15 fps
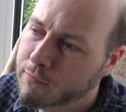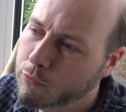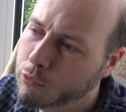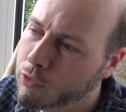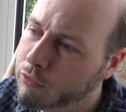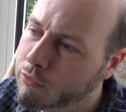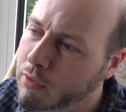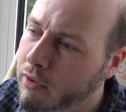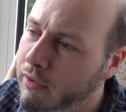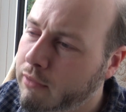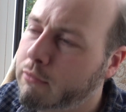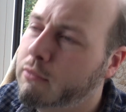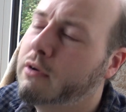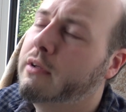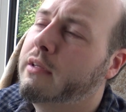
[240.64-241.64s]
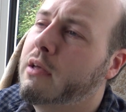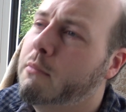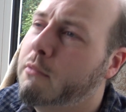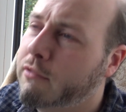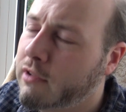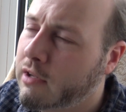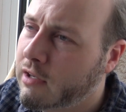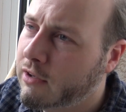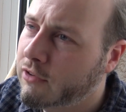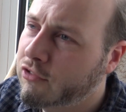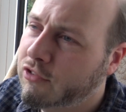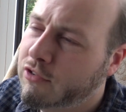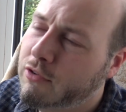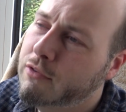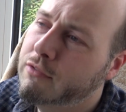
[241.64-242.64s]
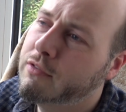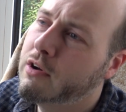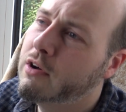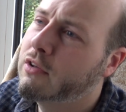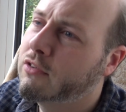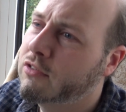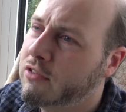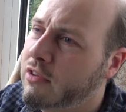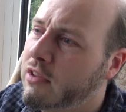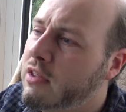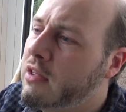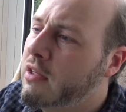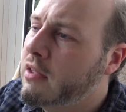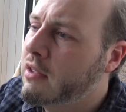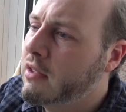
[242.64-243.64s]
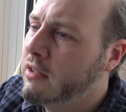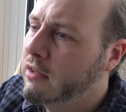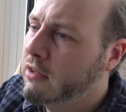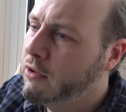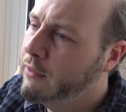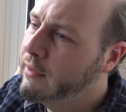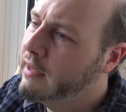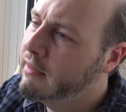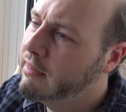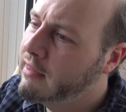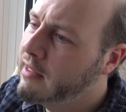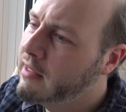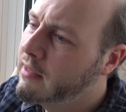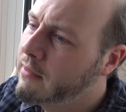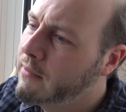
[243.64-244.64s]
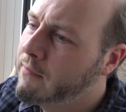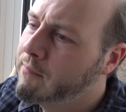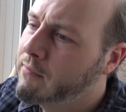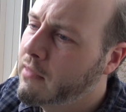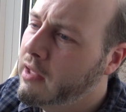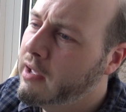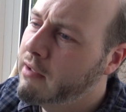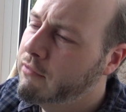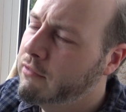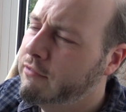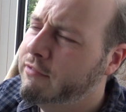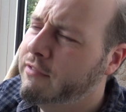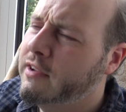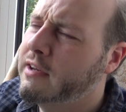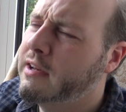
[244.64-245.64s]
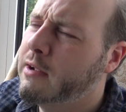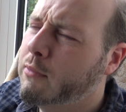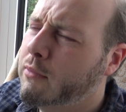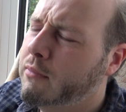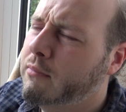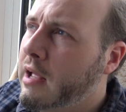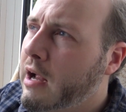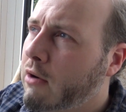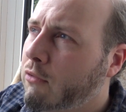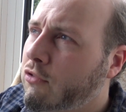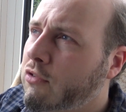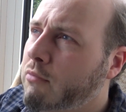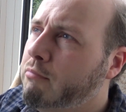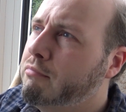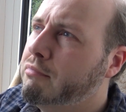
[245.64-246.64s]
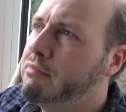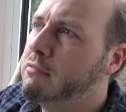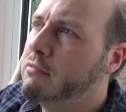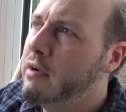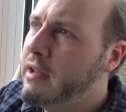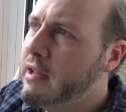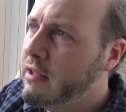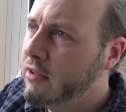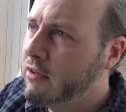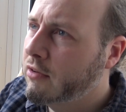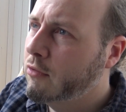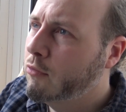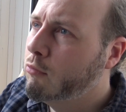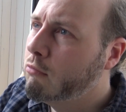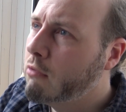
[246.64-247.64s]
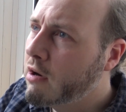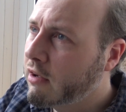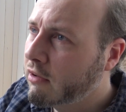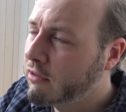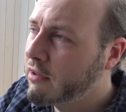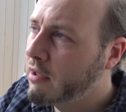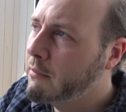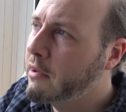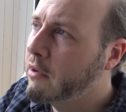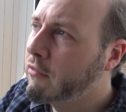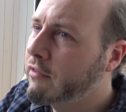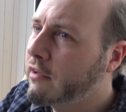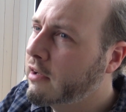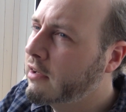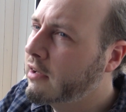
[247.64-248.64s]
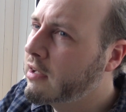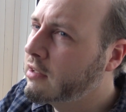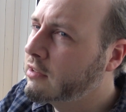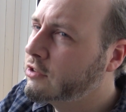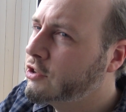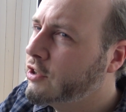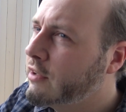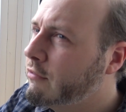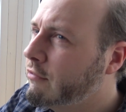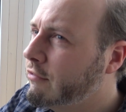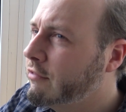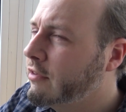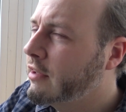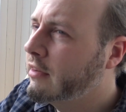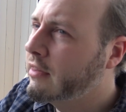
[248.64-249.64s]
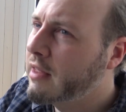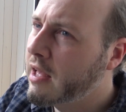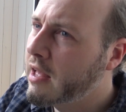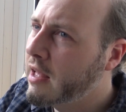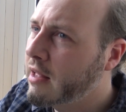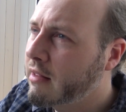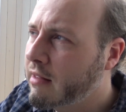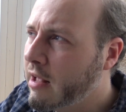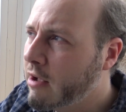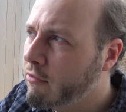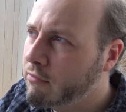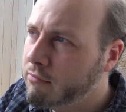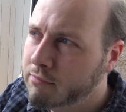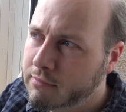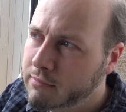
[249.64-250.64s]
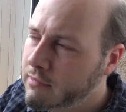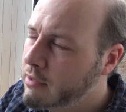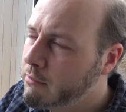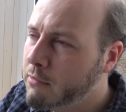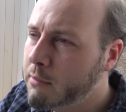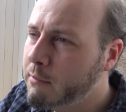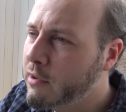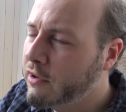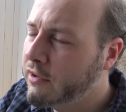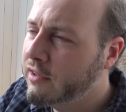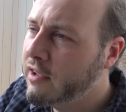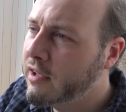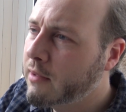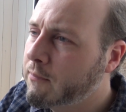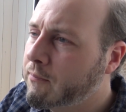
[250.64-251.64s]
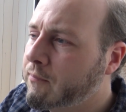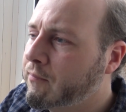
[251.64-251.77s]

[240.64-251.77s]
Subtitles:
one right where I come off the clutch too fast going in there. I haven't figured out how to brake while coming off the clutch. I haven't figured that out in my mind yet.